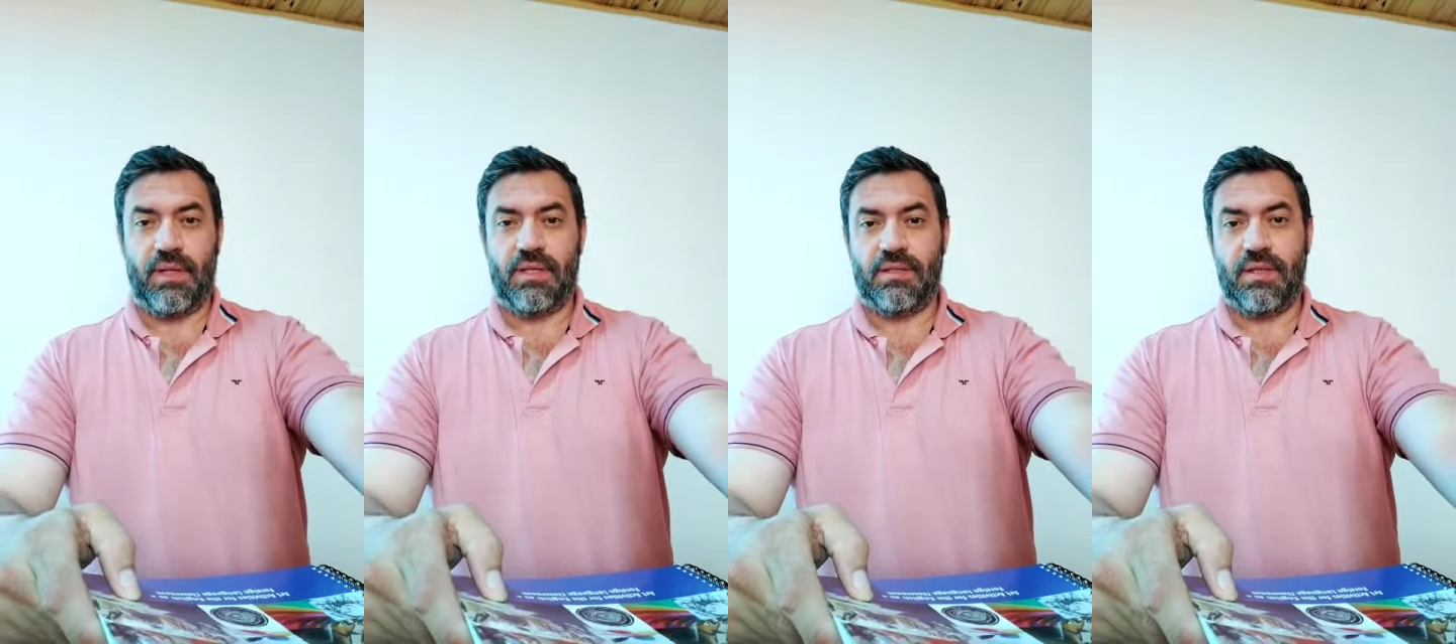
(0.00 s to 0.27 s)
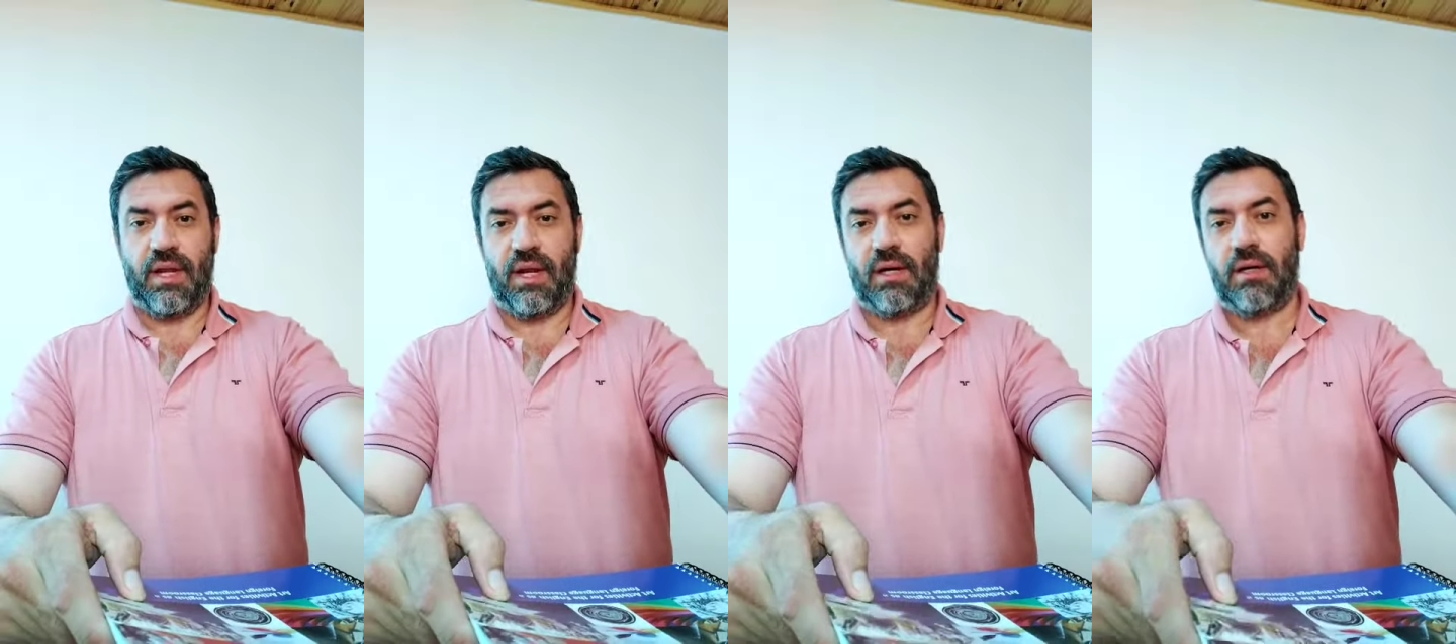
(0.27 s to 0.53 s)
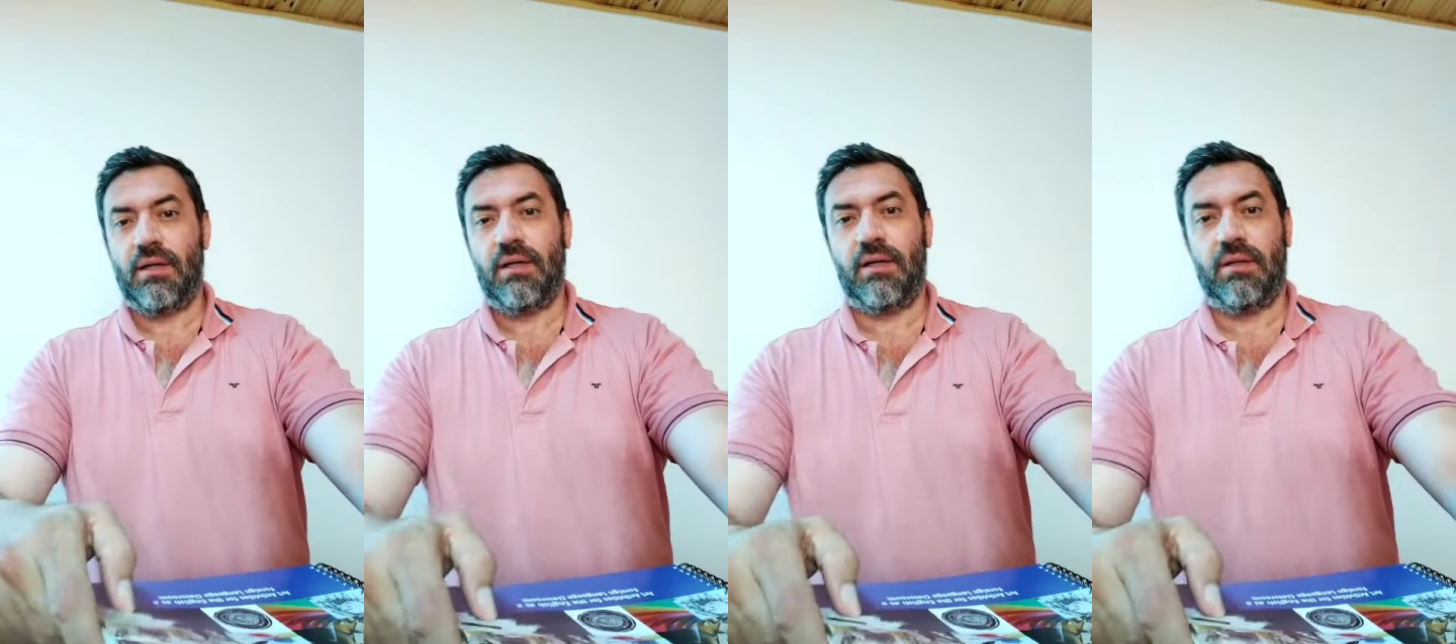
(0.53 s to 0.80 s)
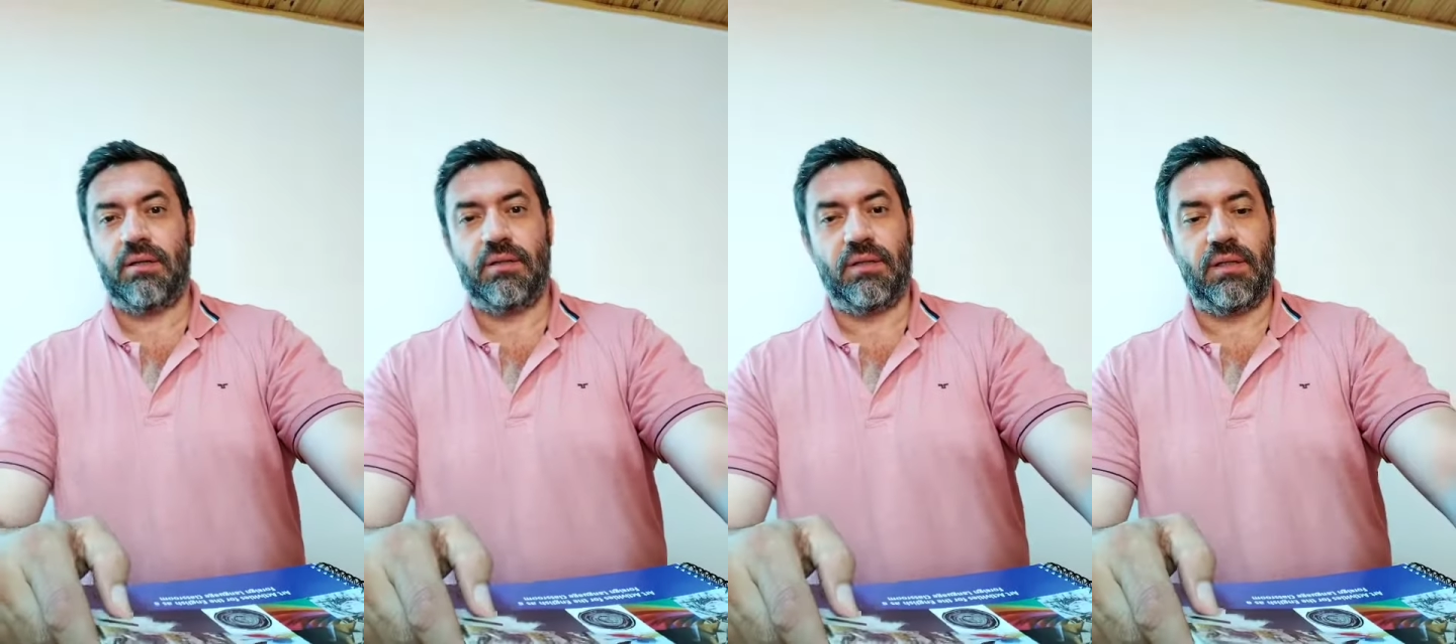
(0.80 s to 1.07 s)
It's there
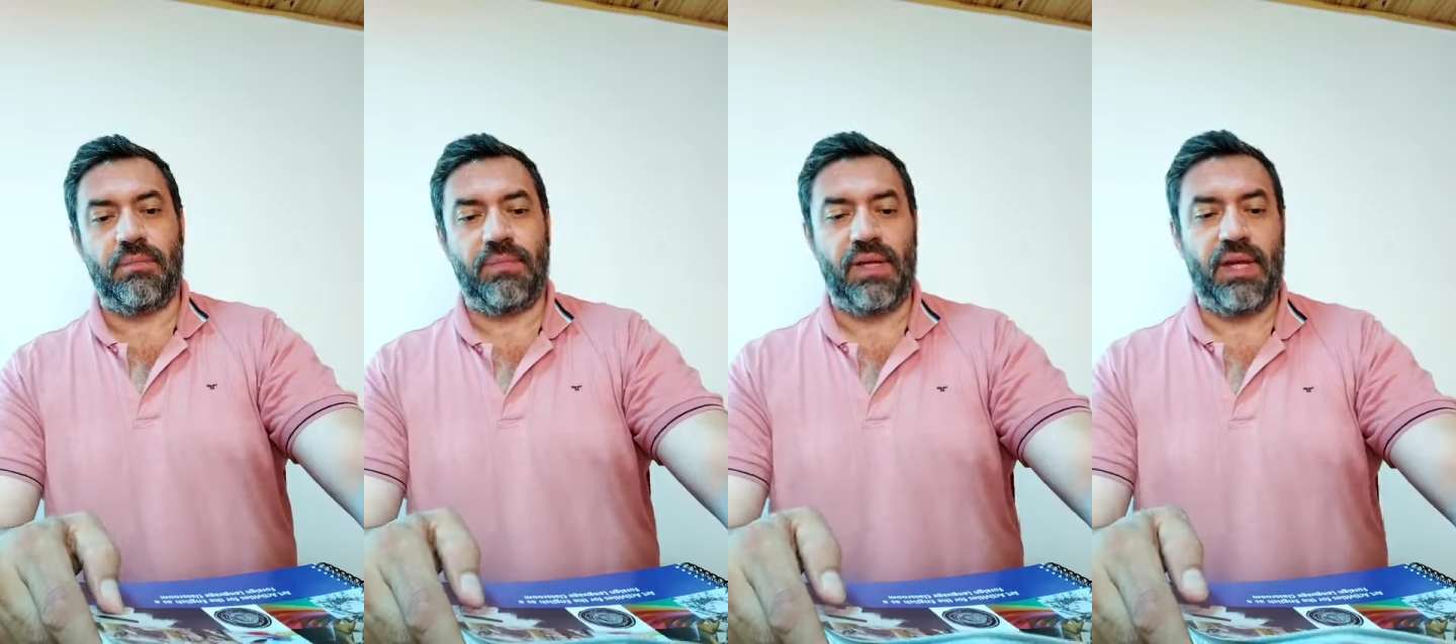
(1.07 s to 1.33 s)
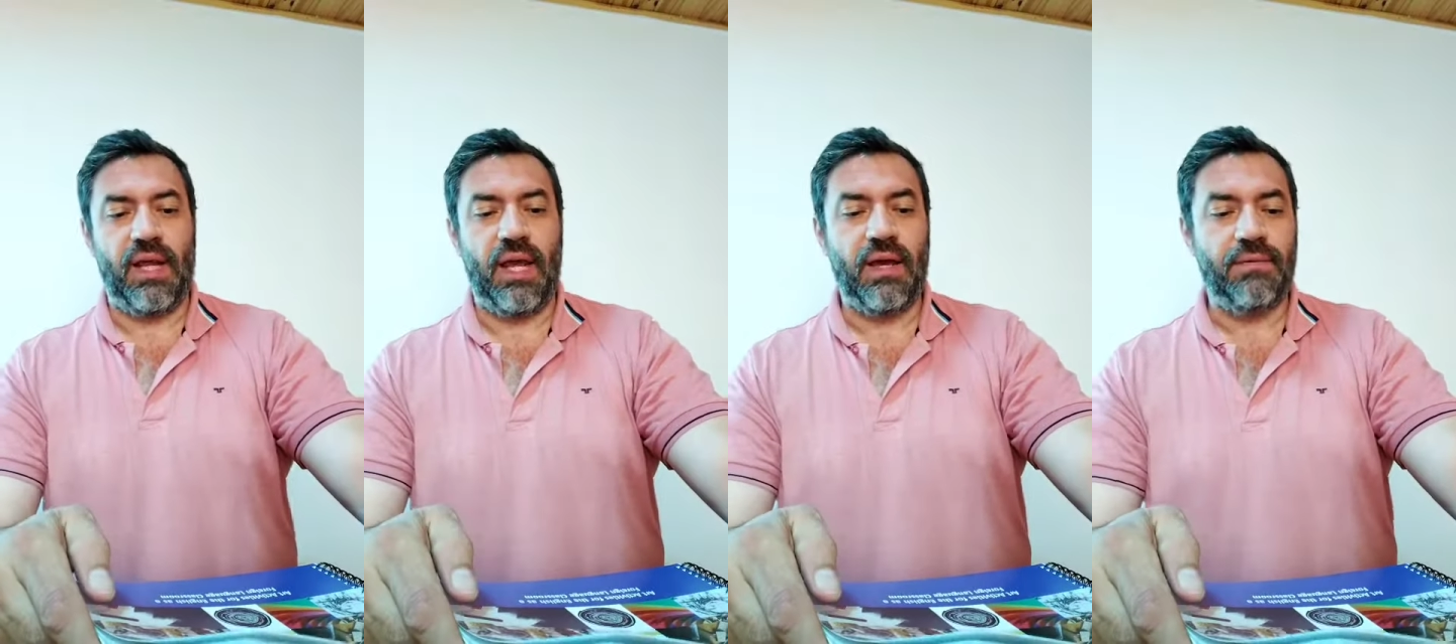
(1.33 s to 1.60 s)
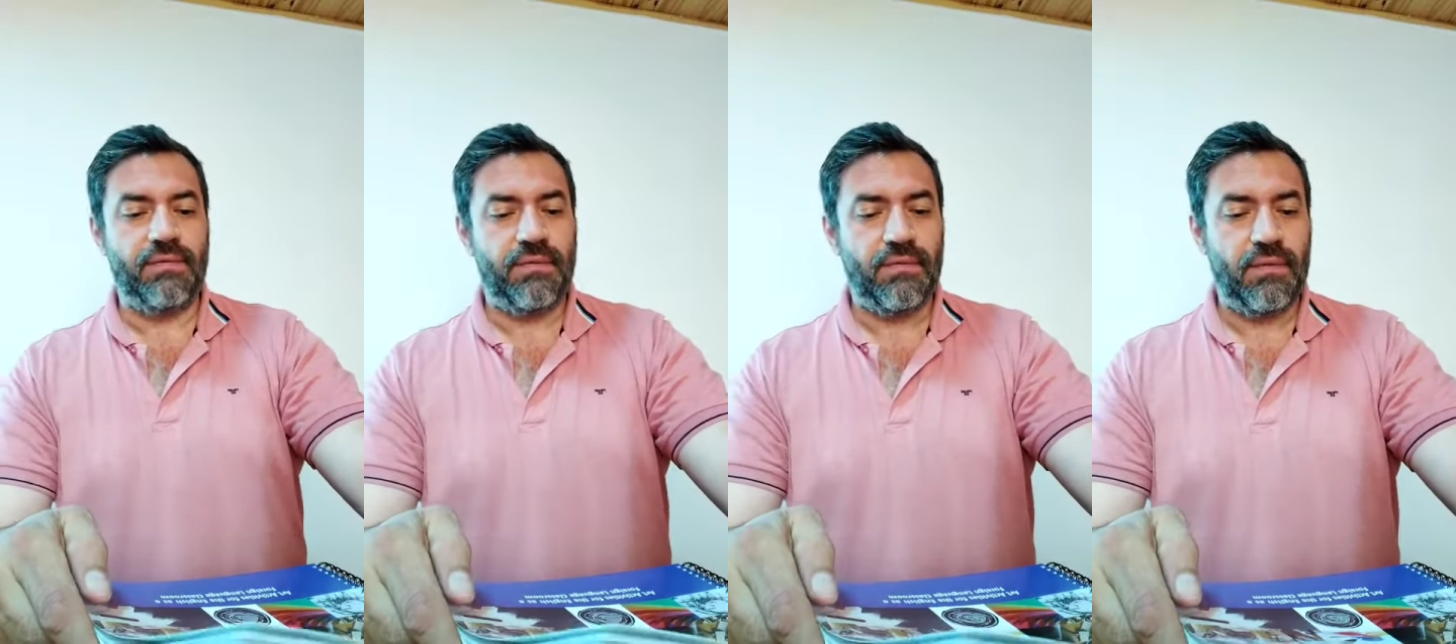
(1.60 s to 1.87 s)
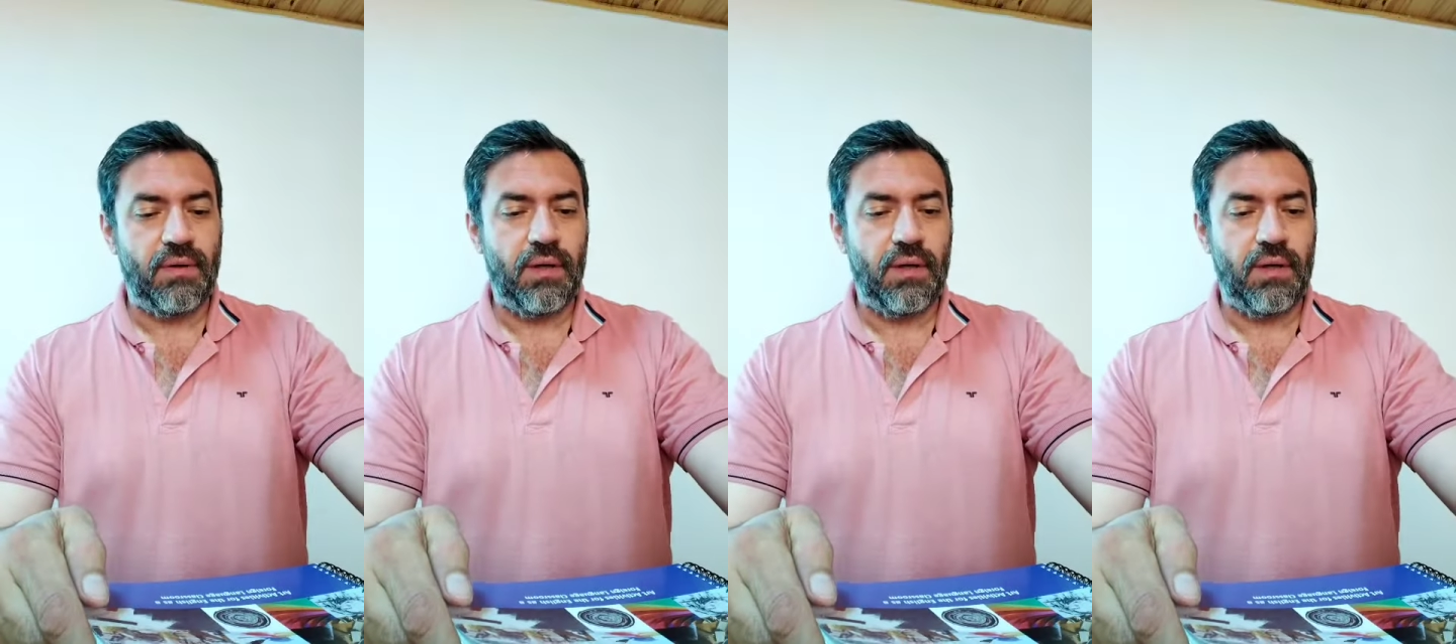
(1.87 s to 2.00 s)
in the PDF.